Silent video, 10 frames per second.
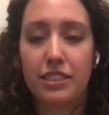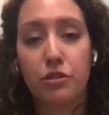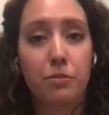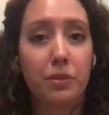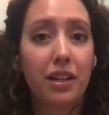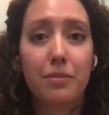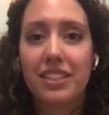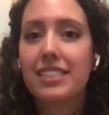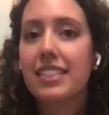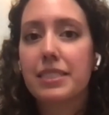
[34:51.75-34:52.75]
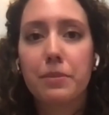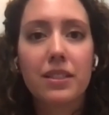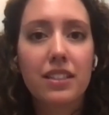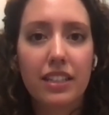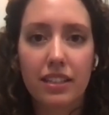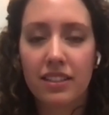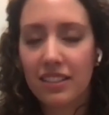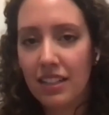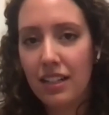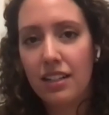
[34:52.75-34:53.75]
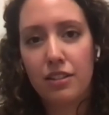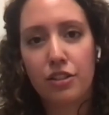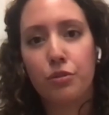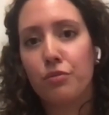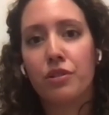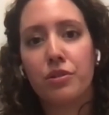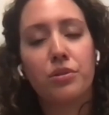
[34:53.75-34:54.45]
You could become an accessibility guru